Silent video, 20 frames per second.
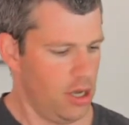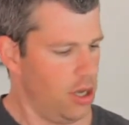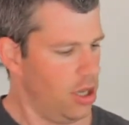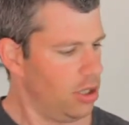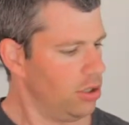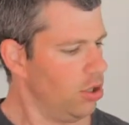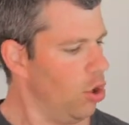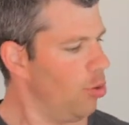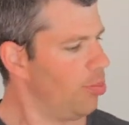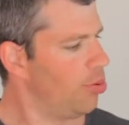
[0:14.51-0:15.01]

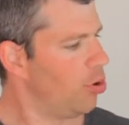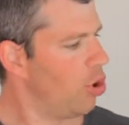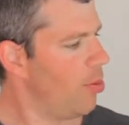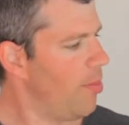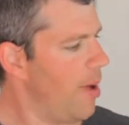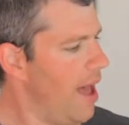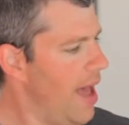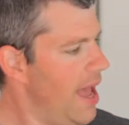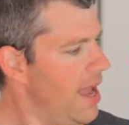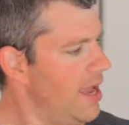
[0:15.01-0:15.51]
a low pro
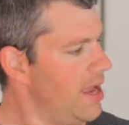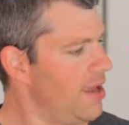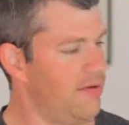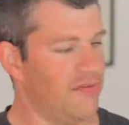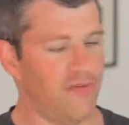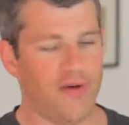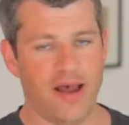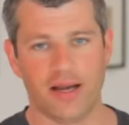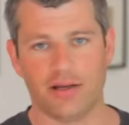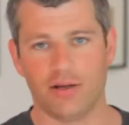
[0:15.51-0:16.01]
bag. In
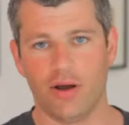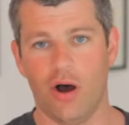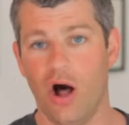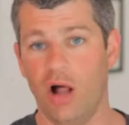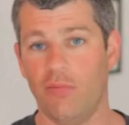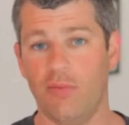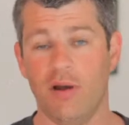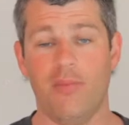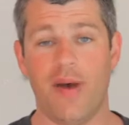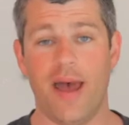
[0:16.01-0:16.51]
fact,
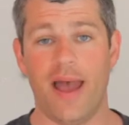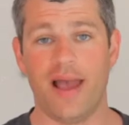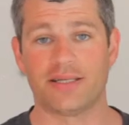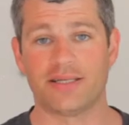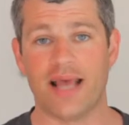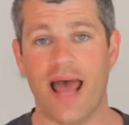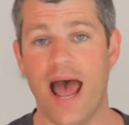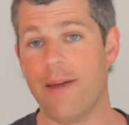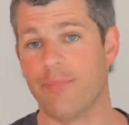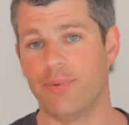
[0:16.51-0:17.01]
all my bags
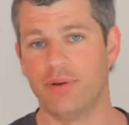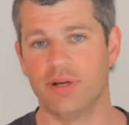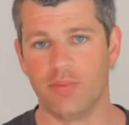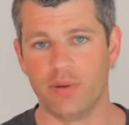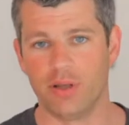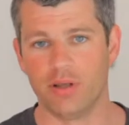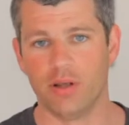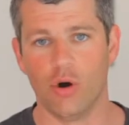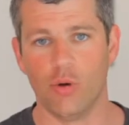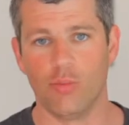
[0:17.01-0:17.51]
happen to
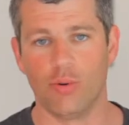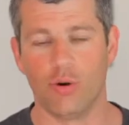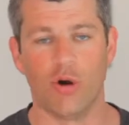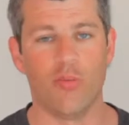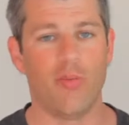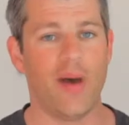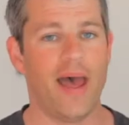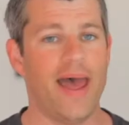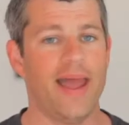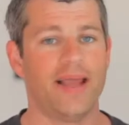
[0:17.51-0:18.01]
be low pro
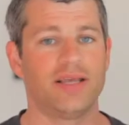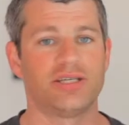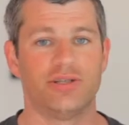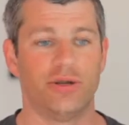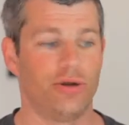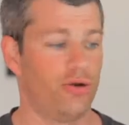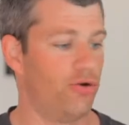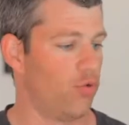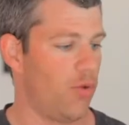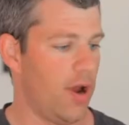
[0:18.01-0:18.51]
bags.
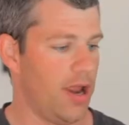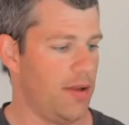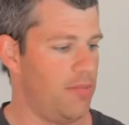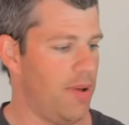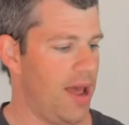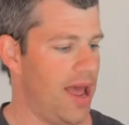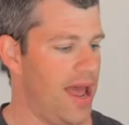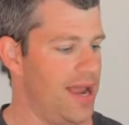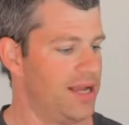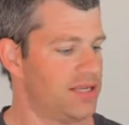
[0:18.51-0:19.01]
They're great
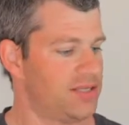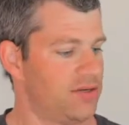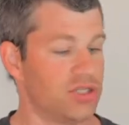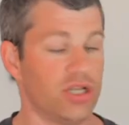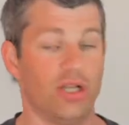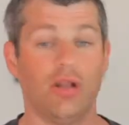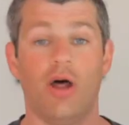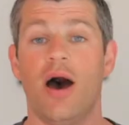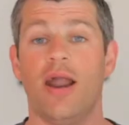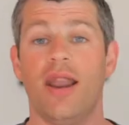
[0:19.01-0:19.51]
bags. There's
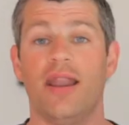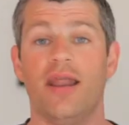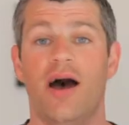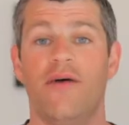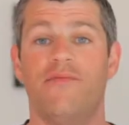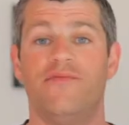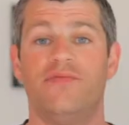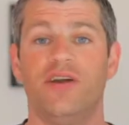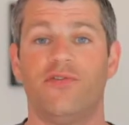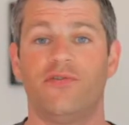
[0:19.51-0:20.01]
a lot
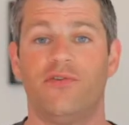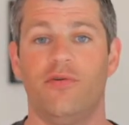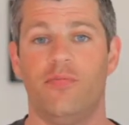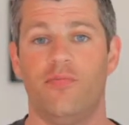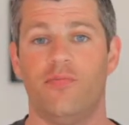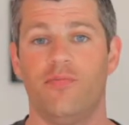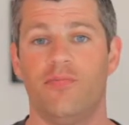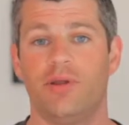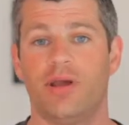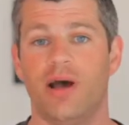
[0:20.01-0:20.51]
of different
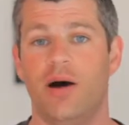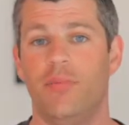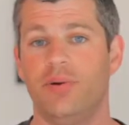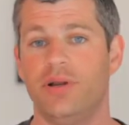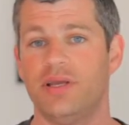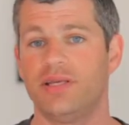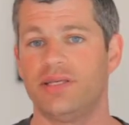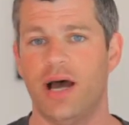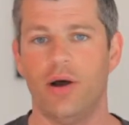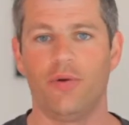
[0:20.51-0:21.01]

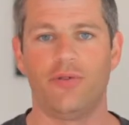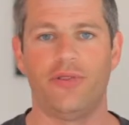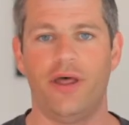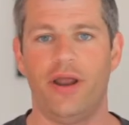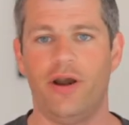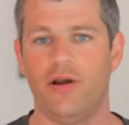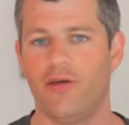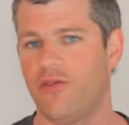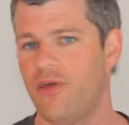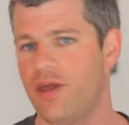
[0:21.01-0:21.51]
companies out
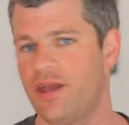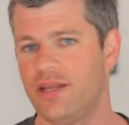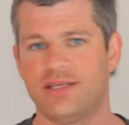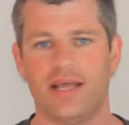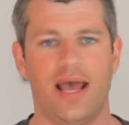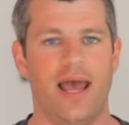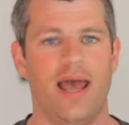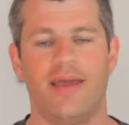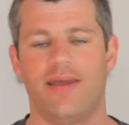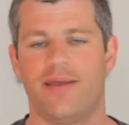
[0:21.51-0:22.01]
there, Think
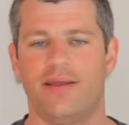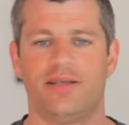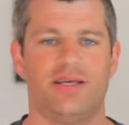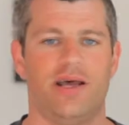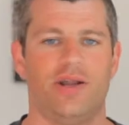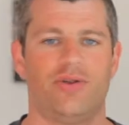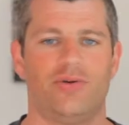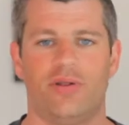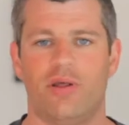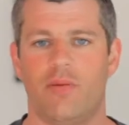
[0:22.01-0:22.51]
Tank,
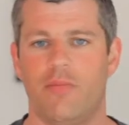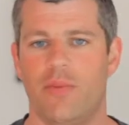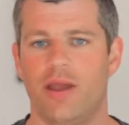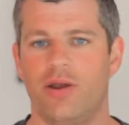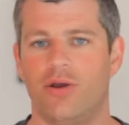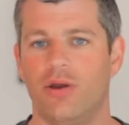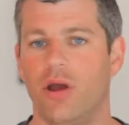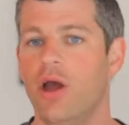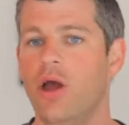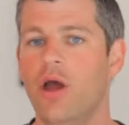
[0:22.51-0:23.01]
etc., that
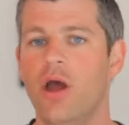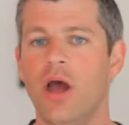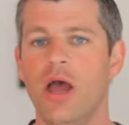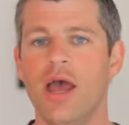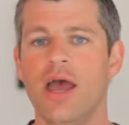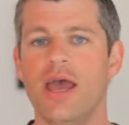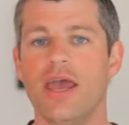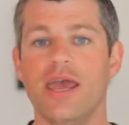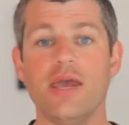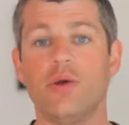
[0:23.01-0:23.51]
make
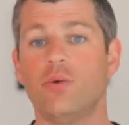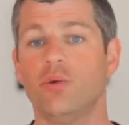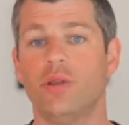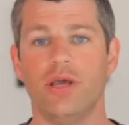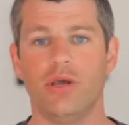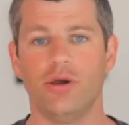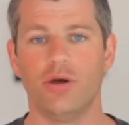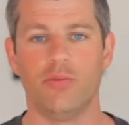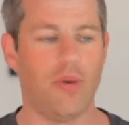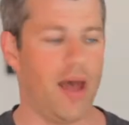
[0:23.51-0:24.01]

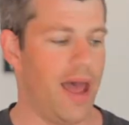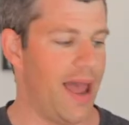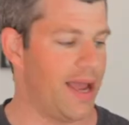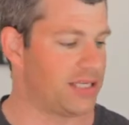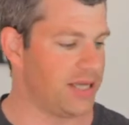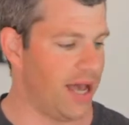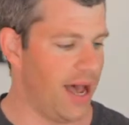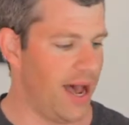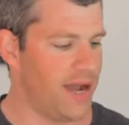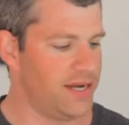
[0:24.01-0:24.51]
equally good
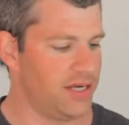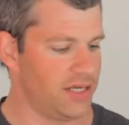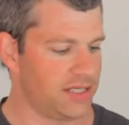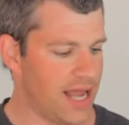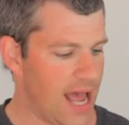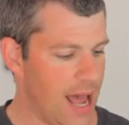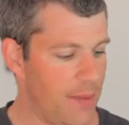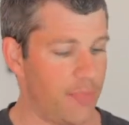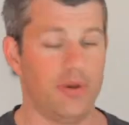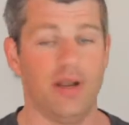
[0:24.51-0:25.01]
bags. I just
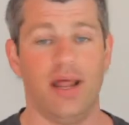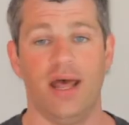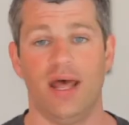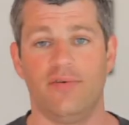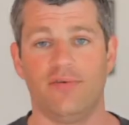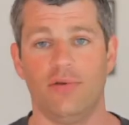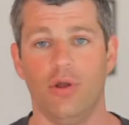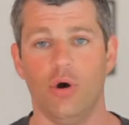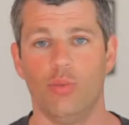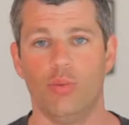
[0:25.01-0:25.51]
happen to
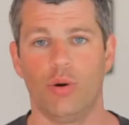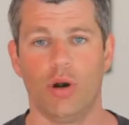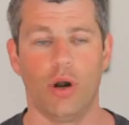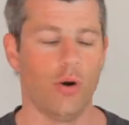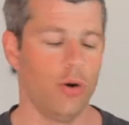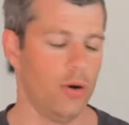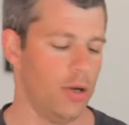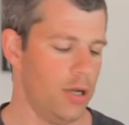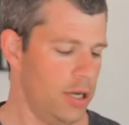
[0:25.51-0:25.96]
have low pro.